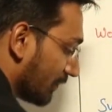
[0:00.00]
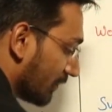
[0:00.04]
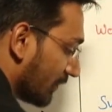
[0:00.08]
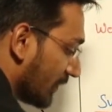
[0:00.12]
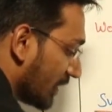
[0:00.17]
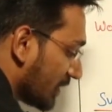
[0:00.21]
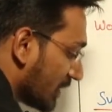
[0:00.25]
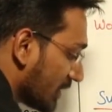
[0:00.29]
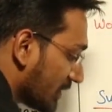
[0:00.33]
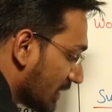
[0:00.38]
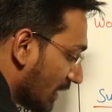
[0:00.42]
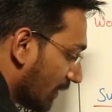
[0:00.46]

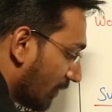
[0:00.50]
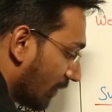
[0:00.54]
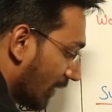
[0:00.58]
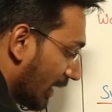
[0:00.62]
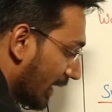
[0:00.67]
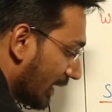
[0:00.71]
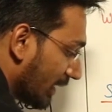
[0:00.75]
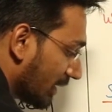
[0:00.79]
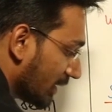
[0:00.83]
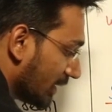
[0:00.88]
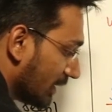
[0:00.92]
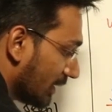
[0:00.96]
This is the
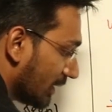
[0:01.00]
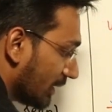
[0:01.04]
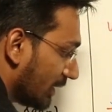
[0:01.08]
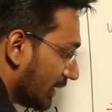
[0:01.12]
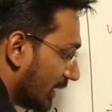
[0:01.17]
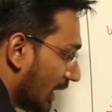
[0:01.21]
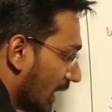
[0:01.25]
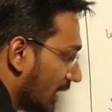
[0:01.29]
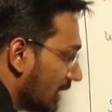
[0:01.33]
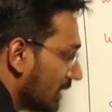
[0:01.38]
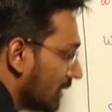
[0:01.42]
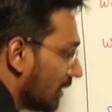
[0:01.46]
work
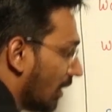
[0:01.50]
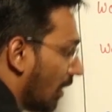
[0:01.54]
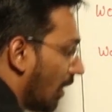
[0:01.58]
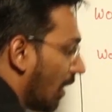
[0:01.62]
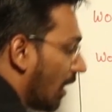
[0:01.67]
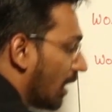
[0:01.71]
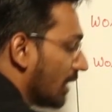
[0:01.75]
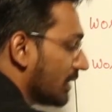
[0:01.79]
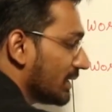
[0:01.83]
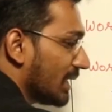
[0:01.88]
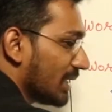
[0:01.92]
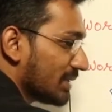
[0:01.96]
done
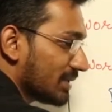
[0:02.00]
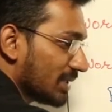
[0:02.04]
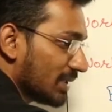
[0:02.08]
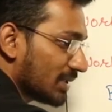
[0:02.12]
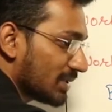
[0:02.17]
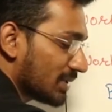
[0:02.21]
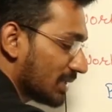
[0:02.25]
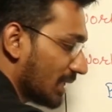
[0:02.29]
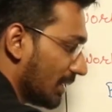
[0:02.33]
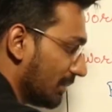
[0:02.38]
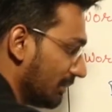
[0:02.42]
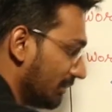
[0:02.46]
on the
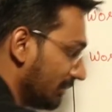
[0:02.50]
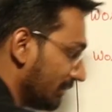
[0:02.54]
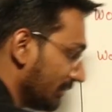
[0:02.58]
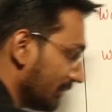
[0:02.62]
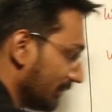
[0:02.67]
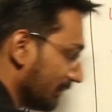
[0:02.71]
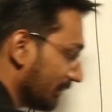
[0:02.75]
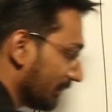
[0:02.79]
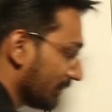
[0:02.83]
system,